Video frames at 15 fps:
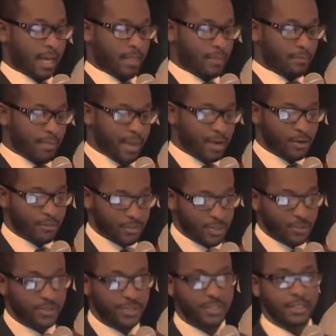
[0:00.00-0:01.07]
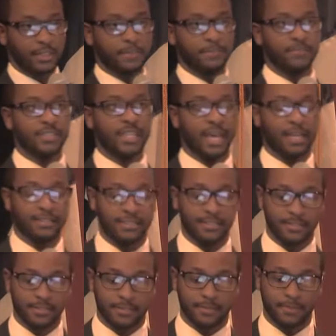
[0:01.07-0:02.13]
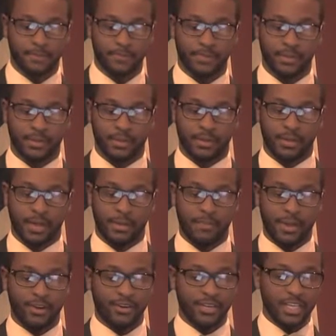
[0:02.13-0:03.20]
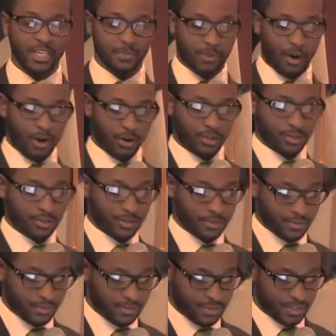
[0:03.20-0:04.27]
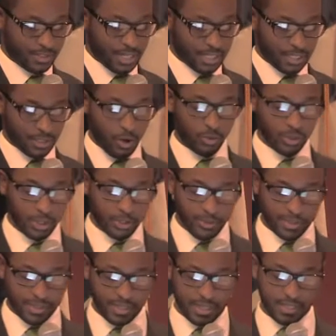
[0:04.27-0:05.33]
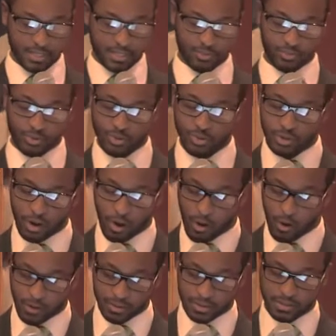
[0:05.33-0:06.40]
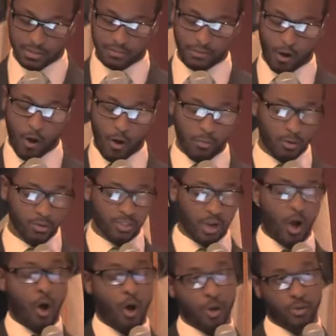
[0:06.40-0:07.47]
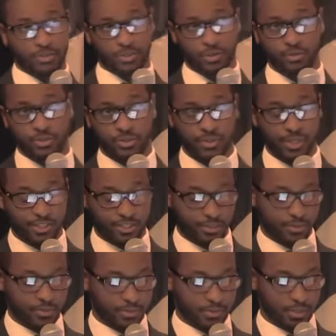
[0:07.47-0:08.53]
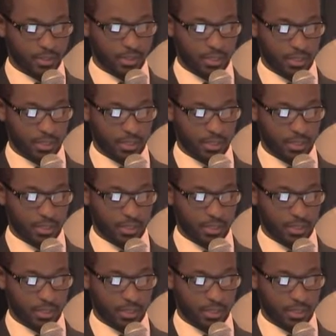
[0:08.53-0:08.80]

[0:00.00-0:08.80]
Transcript: the mayor of Houston, Texas, Mayor Anise Parker, she says, low literacy is the root cause of almost all social issues,